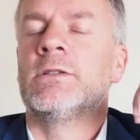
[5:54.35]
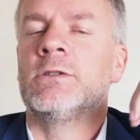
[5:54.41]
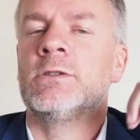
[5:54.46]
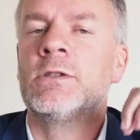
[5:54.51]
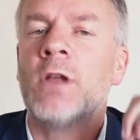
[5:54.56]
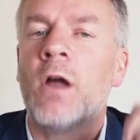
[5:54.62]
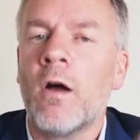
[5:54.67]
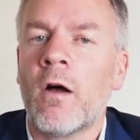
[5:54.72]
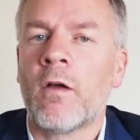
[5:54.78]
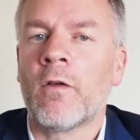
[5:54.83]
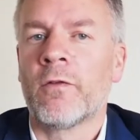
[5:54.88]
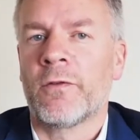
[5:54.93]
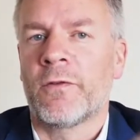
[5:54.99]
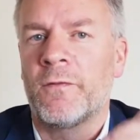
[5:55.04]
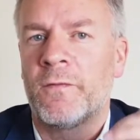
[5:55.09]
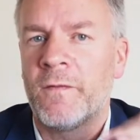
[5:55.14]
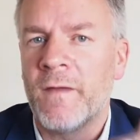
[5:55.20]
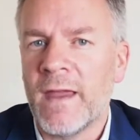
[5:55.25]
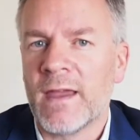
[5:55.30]
don't
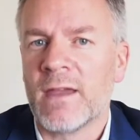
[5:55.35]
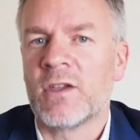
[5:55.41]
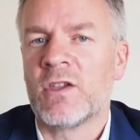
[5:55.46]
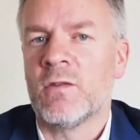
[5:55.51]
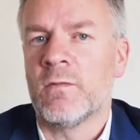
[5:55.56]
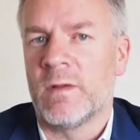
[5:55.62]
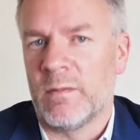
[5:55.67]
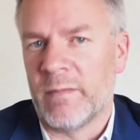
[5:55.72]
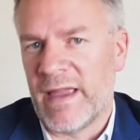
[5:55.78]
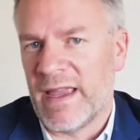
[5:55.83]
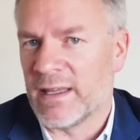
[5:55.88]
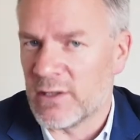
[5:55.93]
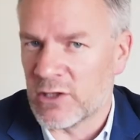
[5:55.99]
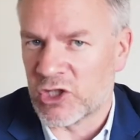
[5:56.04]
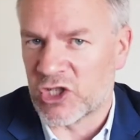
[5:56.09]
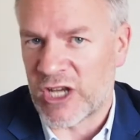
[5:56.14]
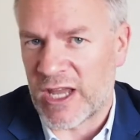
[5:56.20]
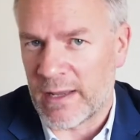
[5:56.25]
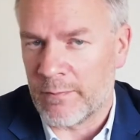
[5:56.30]
think you will make the
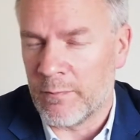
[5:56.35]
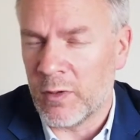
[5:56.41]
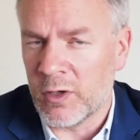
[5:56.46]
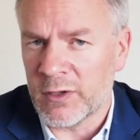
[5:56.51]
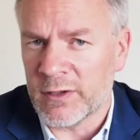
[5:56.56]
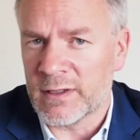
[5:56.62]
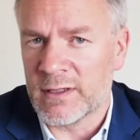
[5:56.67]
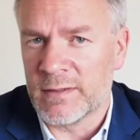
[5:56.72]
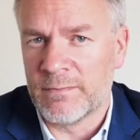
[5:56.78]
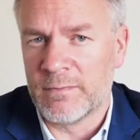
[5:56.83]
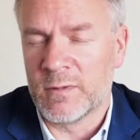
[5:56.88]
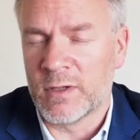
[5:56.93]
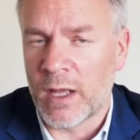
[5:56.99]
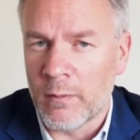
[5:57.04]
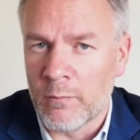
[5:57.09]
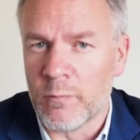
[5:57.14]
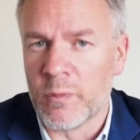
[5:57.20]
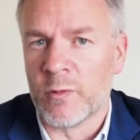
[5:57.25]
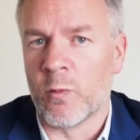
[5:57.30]
jackpot,
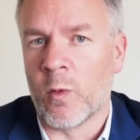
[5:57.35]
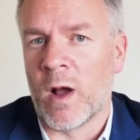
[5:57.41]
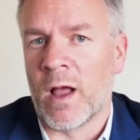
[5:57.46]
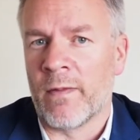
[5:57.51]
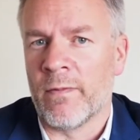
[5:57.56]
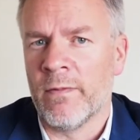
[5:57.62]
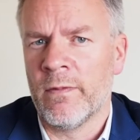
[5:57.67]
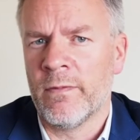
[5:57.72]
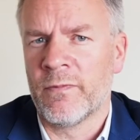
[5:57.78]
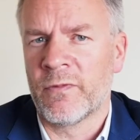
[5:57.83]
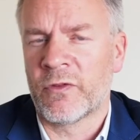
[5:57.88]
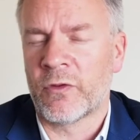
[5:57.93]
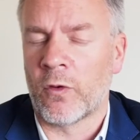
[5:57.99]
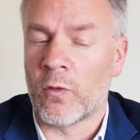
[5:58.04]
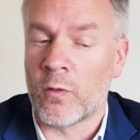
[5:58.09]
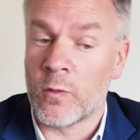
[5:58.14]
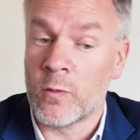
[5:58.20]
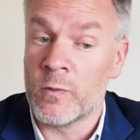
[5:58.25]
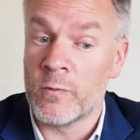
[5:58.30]
number one.
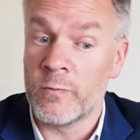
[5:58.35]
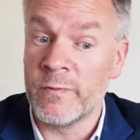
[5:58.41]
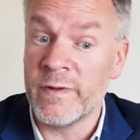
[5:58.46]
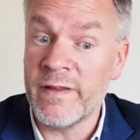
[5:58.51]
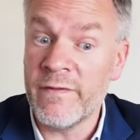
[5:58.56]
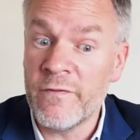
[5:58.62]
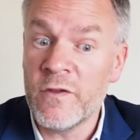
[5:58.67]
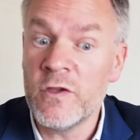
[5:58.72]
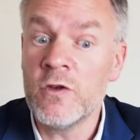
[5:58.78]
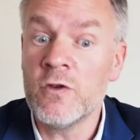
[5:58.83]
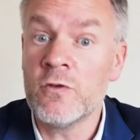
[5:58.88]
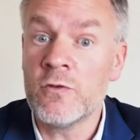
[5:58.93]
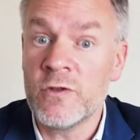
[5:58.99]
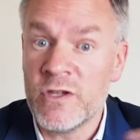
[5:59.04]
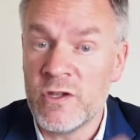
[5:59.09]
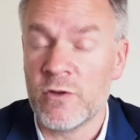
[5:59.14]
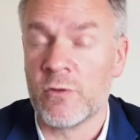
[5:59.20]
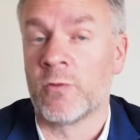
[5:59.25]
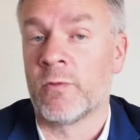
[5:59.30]
So review
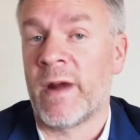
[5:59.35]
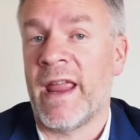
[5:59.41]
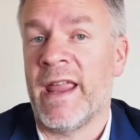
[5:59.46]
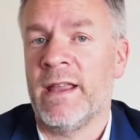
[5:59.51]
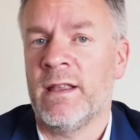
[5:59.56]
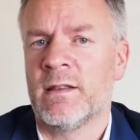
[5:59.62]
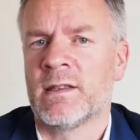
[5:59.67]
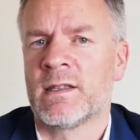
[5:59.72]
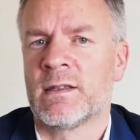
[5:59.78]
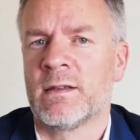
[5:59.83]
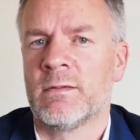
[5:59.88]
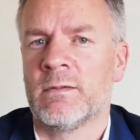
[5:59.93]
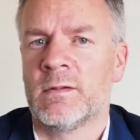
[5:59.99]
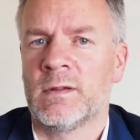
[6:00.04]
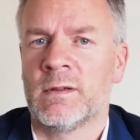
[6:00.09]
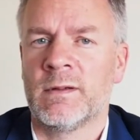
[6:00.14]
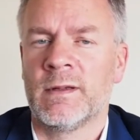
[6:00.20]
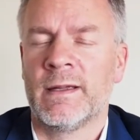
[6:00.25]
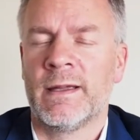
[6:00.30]
your rates,
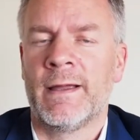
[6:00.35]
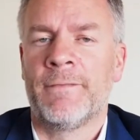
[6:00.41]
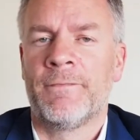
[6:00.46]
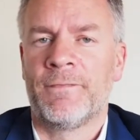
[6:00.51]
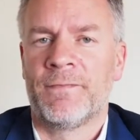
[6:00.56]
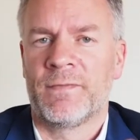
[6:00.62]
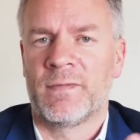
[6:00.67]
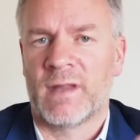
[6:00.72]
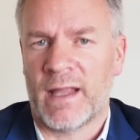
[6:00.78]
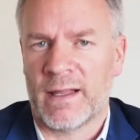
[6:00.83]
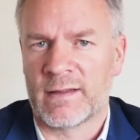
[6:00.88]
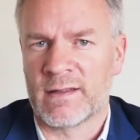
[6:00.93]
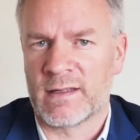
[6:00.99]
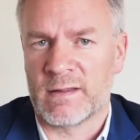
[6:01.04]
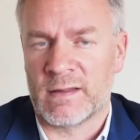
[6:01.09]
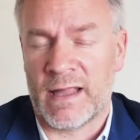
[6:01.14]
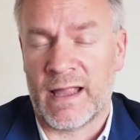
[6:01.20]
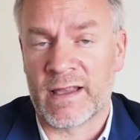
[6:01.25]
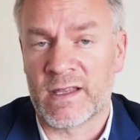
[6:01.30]

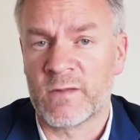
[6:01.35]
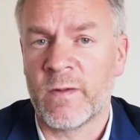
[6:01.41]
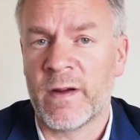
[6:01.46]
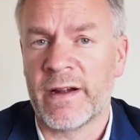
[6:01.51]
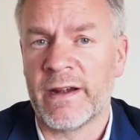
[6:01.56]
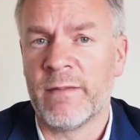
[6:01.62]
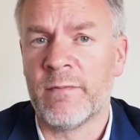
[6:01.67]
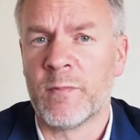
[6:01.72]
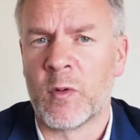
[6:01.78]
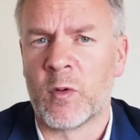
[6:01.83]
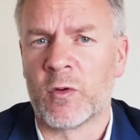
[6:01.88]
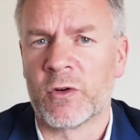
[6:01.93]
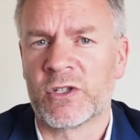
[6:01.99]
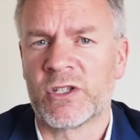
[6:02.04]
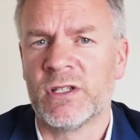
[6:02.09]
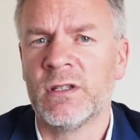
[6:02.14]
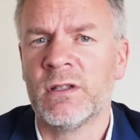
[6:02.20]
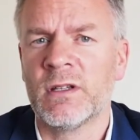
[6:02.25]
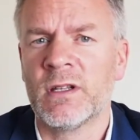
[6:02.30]
that's very
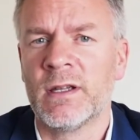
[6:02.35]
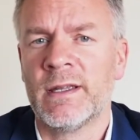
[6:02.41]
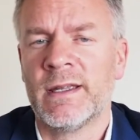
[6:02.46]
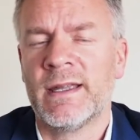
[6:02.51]
important.